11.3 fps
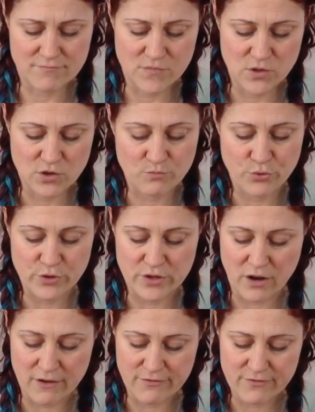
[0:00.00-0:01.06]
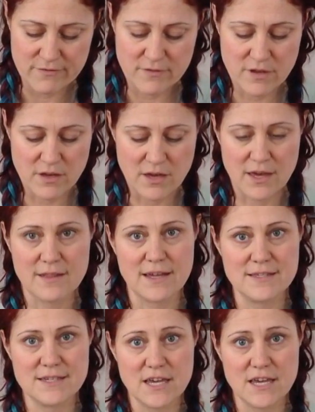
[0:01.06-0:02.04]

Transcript: you can pull it off, and that's